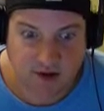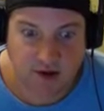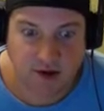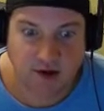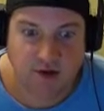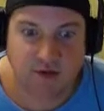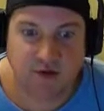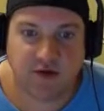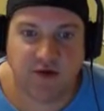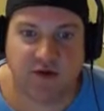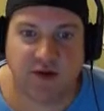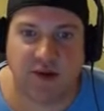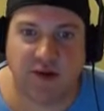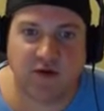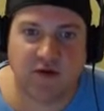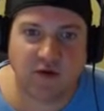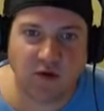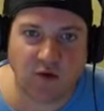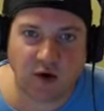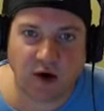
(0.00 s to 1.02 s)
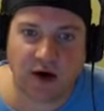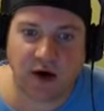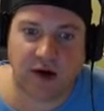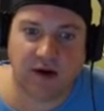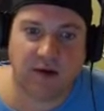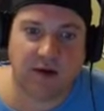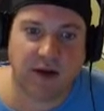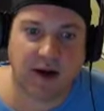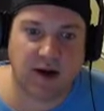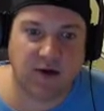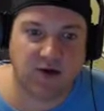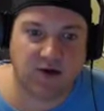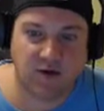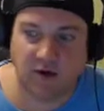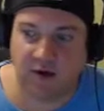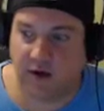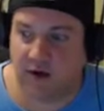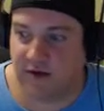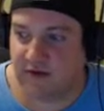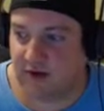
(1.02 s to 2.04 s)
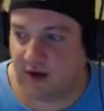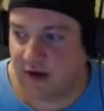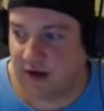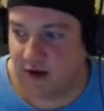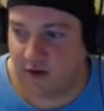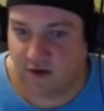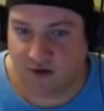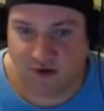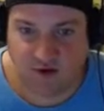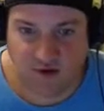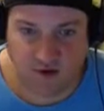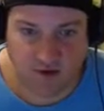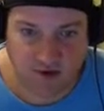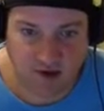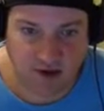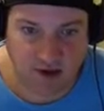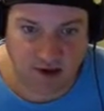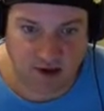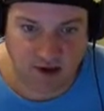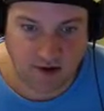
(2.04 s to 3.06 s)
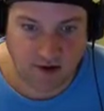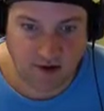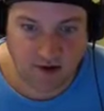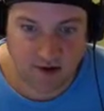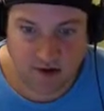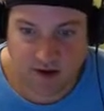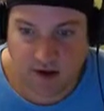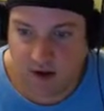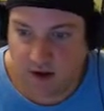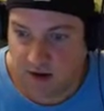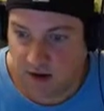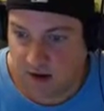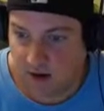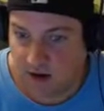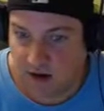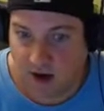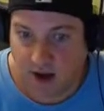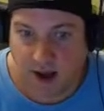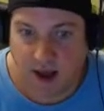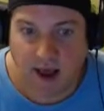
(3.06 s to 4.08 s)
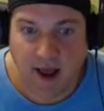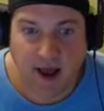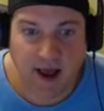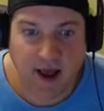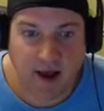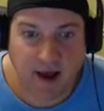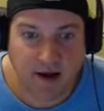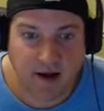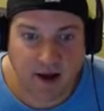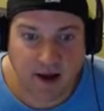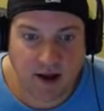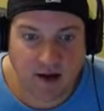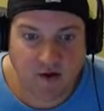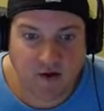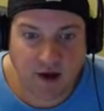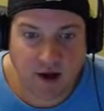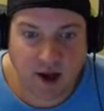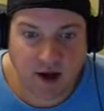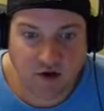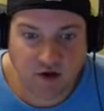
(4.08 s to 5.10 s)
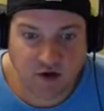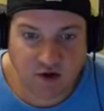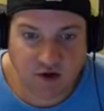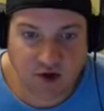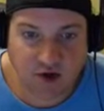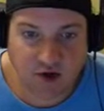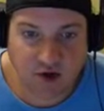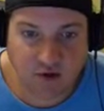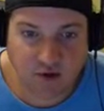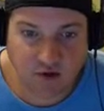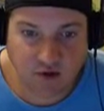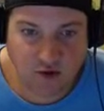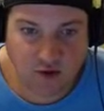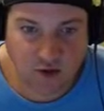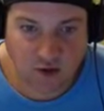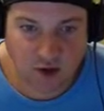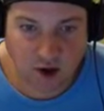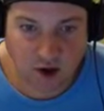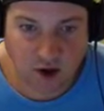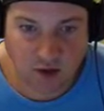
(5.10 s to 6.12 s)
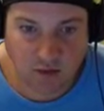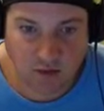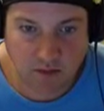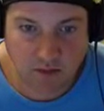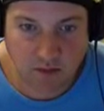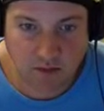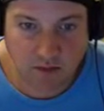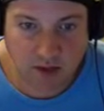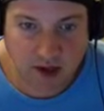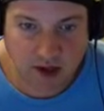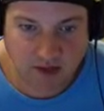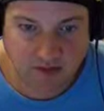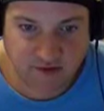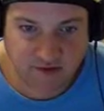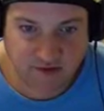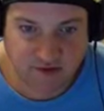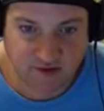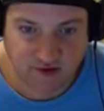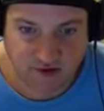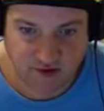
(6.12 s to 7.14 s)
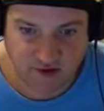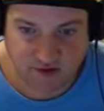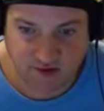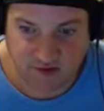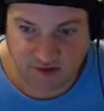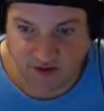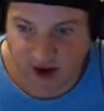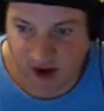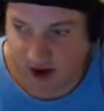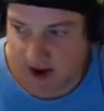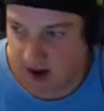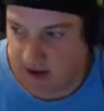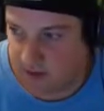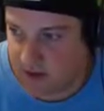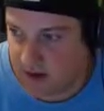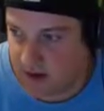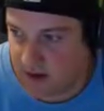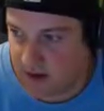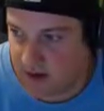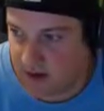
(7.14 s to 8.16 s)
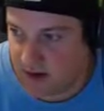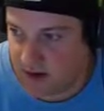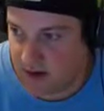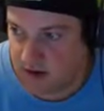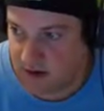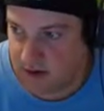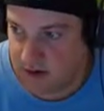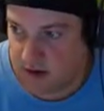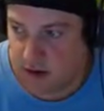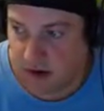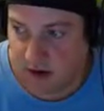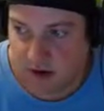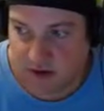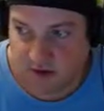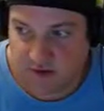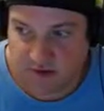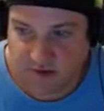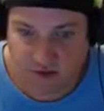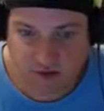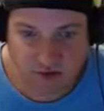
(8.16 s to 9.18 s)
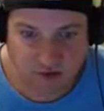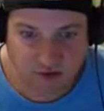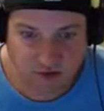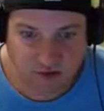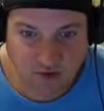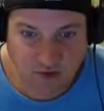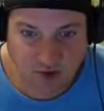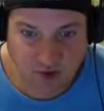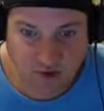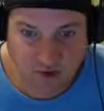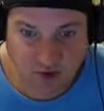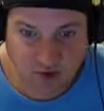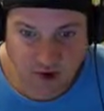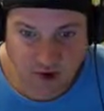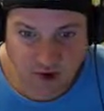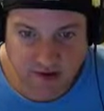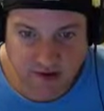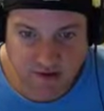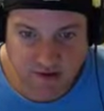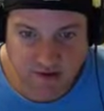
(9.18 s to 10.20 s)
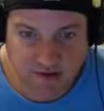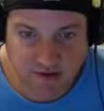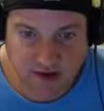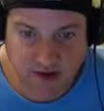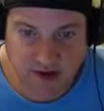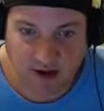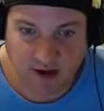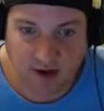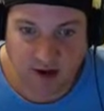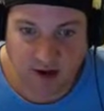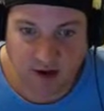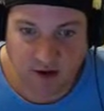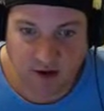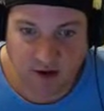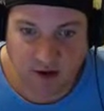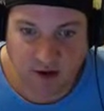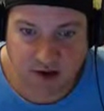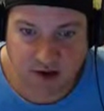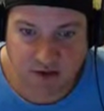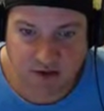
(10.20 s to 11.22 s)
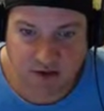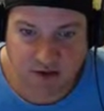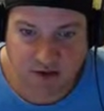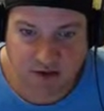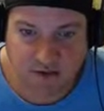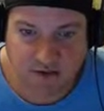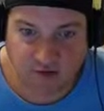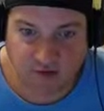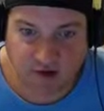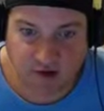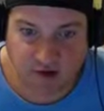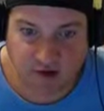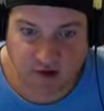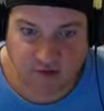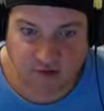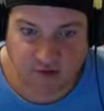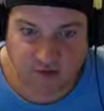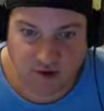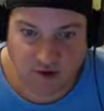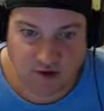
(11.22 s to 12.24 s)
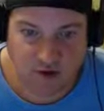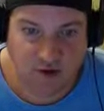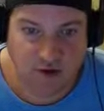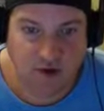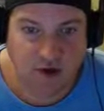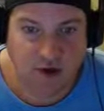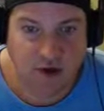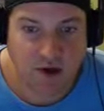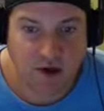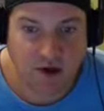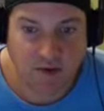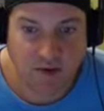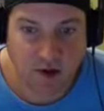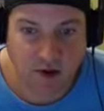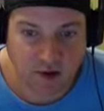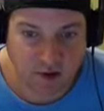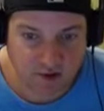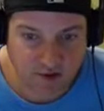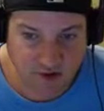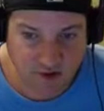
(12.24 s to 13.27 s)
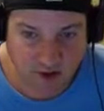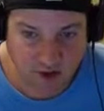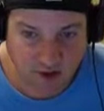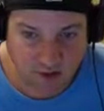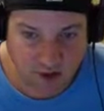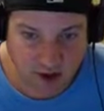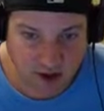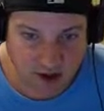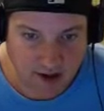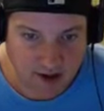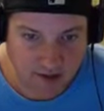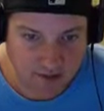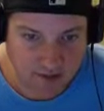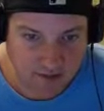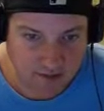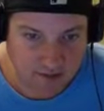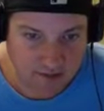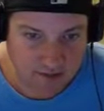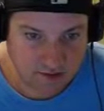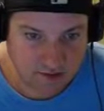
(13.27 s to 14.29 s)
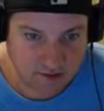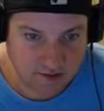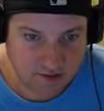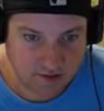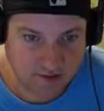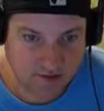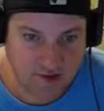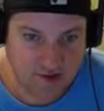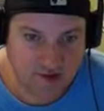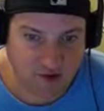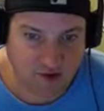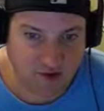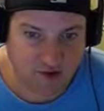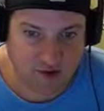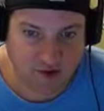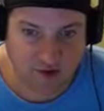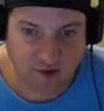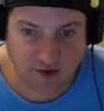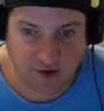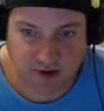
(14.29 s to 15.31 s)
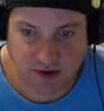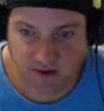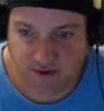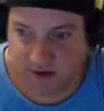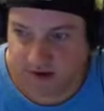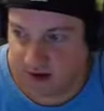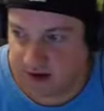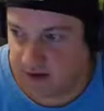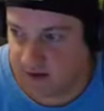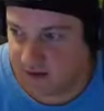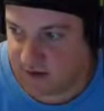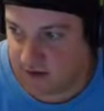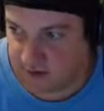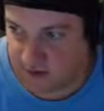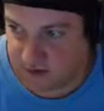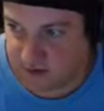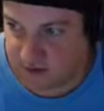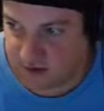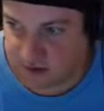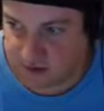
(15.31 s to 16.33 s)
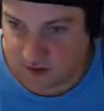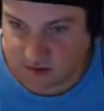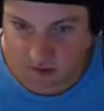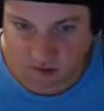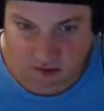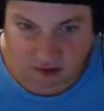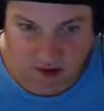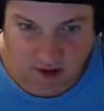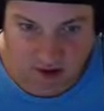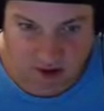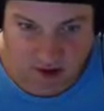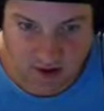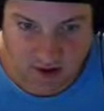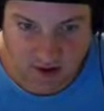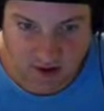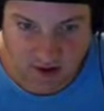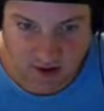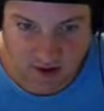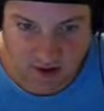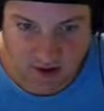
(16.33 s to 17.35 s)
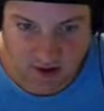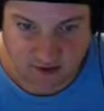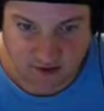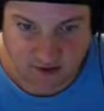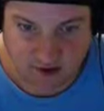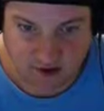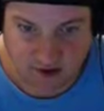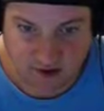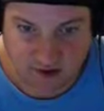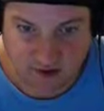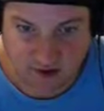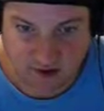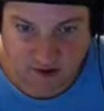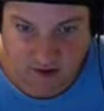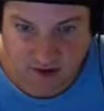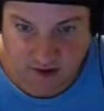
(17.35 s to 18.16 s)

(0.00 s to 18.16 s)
And we'll see this will run in about a second or two here. And as we actually go to our messages tab here, so this is where we're going to see how long it took for us to parse and compile. So we saw zero milliseconds because this was already in cache here.